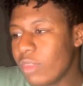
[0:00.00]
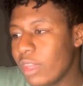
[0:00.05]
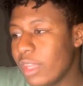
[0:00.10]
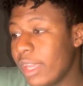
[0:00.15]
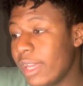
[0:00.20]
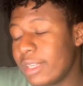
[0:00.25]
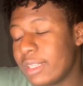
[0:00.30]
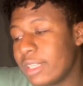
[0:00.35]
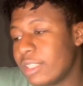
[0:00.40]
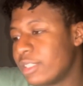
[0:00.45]

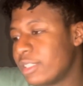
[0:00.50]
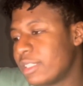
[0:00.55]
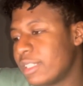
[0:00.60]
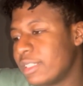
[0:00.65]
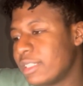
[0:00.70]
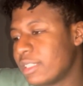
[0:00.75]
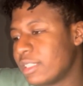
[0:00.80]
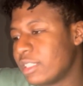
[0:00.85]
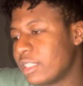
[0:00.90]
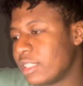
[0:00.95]
Yeah, no, the
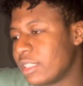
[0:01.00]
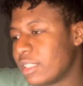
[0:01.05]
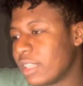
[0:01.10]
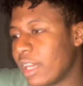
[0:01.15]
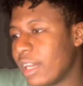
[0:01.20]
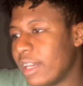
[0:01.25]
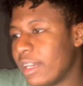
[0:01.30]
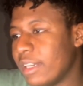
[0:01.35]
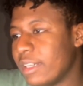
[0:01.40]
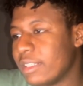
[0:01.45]
Suns are just
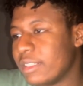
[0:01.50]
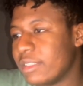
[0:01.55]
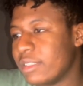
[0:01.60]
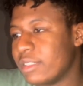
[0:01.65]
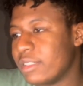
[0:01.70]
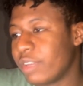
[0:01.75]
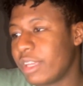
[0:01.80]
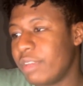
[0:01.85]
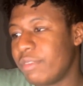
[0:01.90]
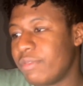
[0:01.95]

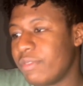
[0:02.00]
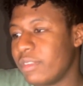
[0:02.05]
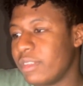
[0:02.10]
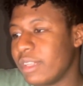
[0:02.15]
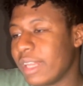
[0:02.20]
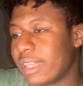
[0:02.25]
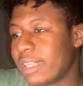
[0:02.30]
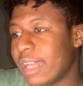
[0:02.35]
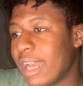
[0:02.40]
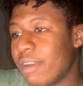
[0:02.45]
low-key,
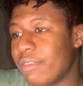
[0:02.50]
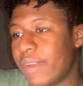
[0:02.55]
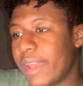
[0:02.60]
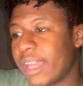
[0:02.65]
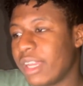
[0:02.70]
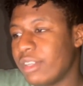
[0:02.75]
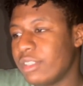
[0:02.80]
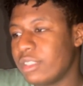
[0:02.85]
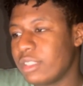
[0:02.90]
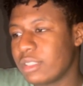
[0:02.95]
like, not
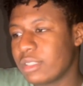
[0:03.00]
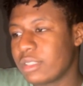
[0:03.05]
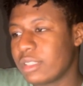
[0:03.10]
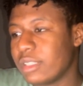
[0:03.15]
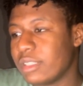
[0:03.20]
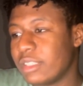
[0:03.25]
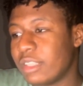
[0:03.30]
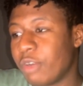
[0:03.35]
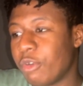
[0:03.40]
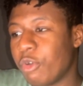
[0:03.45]
fakers,
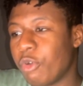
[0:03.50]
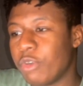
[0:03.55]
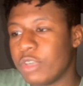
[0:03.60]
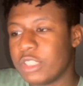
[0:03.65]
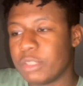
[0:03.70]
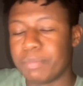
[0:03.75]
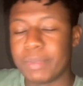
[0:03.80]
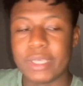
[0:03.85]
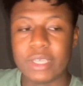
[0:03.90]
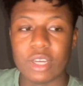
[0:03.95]
because they will
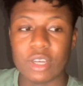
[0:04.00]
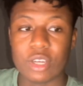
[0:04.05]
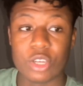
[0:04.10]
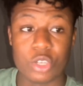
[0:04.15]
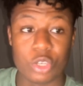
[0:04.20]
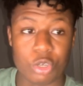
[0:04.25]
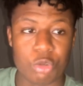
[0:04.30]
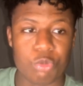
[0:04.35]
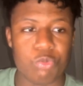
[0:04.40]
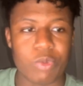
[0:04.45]
always be a
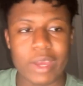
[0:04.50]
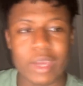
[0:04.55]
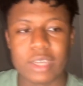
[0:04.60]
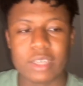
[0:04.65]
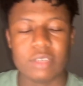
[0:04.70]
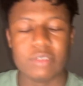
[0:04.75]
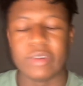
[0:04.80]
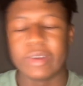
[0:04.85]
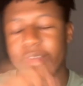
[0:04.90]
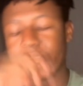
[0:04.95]
good
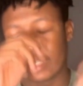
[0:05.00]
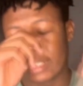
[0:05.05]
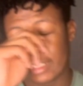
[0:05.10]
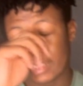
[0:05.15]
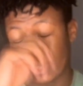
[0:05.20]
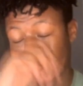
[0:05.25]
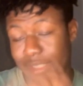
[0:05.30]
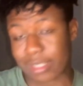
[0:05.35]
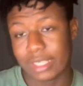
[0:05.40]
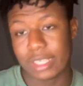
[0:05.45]
regular
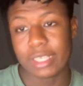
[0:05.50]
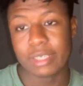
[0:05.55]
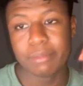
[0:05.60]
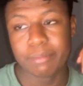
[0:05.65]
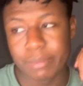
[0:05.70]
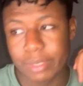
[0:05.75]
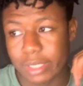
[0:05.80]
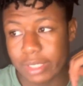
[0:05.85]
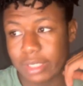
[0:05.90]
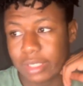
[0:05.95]
season team,
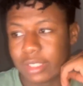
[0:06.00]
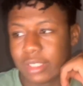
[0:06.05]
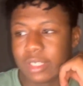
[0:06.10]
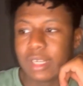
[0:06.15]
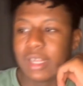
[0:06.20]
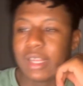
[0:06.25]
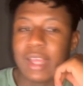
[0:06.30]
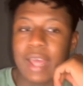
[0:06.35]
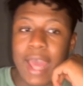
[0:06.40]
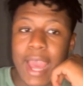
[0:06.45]
but
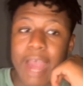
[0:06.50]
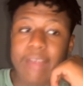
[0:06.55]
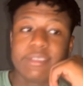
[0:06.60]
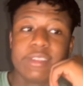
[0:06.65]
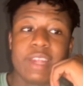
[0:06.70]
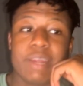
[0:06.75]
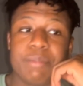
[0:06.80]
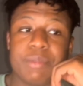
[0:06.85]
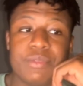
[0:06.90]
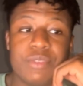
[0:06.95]

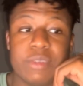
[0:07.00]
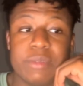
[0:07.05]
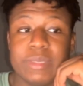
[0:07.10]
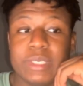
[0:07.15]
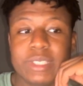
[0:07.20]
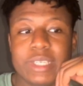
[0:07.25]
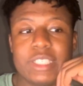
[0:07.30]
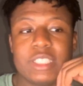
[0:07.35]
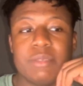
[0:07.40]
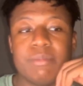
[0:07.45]
after that
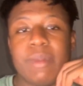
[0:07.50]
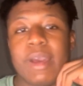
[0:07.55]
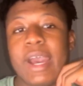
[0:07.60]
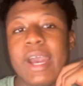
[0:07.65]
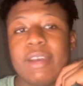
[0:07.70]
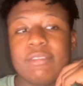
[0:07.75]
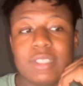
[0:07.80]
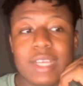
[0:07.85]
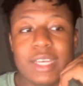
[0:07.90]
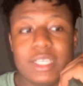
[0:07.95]
performance against
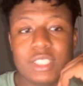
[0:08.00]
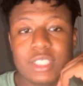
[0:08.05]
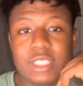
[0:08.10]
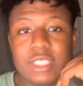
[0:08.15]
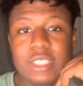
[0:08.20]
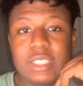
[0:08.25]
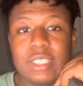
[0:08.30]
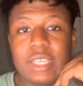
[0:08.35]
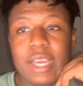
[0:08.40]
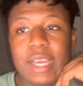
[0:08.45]
Mavs last
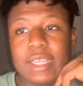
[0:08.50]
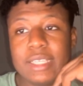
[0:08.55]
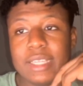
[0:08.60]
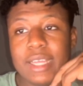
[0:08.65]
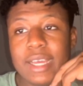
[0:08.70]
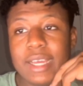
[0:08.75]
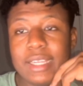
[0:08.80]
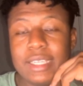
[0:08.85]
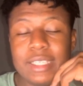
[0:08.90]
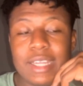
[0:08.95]
year and
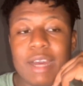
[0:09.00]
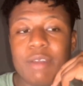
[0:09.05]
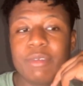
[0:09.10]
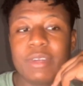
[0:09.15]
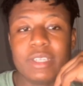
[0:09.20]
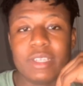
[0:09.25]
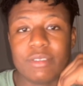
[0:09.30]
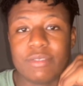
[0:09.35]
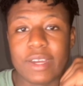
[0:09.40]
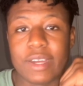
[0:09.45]
then not
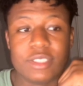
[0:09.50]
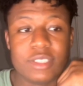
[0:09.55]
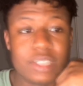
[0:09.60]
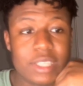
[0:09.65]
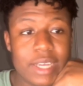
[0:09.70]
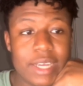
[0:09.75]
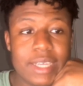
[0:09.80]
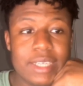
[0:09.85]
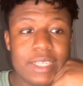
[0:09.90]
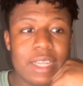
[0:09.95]
winning the finals
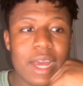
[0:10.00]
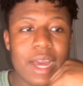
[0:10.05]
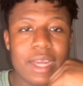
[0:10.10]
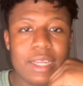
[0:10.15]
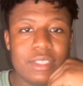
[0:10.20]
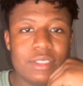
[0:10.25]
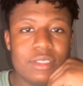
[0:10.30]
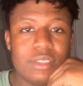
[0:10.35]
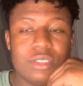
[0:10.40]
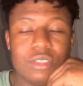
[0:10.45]
again,
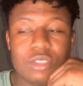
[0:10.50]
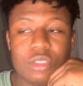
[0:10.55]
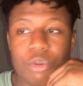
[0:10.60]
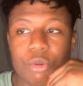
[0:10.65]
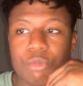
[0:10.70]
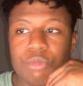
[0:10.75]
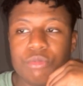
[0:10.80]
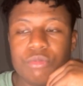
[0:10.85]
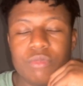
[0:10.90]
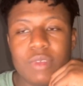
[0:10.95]
I
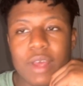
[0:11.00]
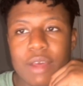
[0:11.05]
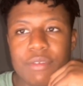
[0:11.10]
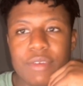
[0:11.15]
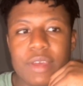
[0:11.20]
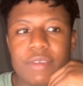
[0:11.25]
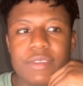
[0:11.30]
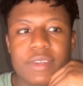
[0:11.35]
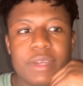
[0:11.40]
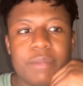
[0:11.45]
don't have
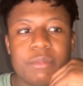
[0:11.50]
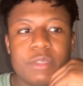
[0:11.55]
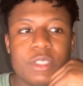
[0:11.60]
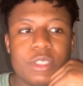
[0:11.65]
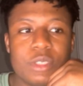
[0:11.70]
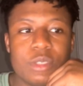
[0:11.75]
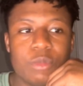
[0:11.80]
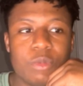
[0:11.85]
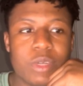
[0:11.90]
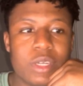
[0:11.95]
faith in them
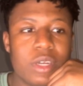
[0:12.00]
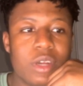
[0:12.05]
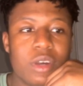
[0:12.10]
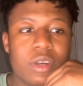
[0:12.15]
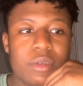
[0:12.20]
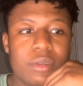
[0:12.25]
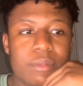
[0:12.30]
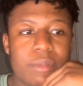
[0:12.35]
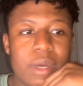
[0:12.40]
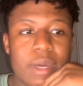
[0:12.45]
to win it
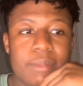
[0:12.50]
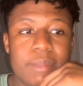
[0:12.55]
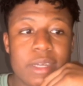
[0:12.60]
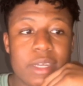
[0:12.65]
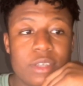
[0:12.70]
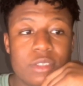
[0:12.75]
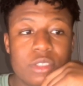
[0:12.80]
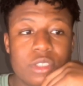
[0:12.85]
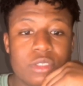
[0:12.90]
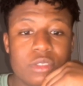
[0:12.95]
all. I'm not
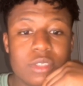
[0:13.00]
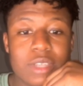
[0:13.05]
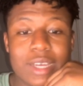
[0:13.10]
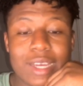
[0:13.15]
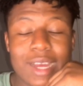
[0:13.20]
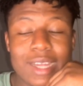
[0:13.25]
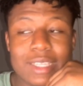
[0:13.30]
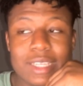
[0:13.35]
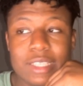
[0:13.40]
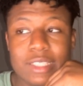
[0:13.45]
gonna hold you.
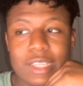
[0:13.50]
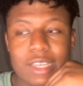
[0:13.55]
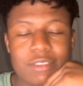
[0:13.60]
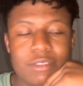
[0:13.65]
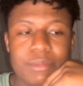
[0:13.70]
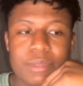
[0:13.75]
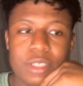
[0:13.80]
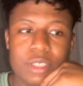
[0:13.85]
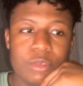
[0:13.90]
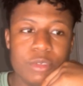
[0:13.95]
Like, I think
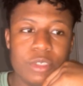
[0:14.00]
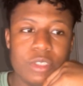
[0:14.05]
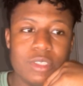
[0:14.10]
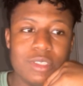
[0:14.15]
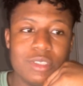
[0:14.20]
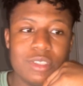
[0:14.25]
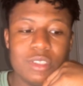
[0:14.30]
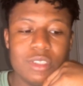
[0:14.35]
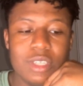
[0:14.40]
Devin Booker would.